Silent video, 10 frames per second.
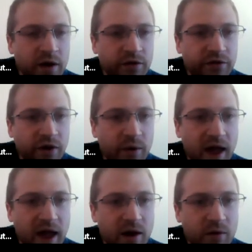So
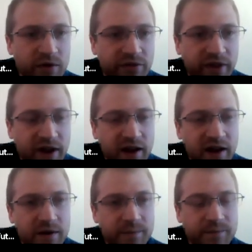air is
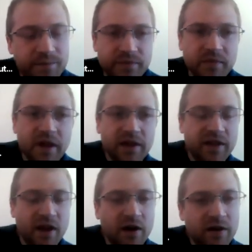sinking at
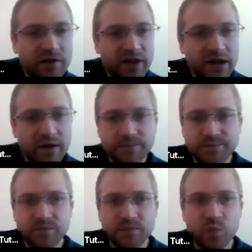the Arctic,
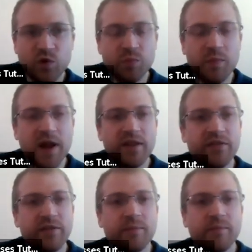which
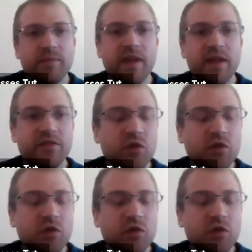means there's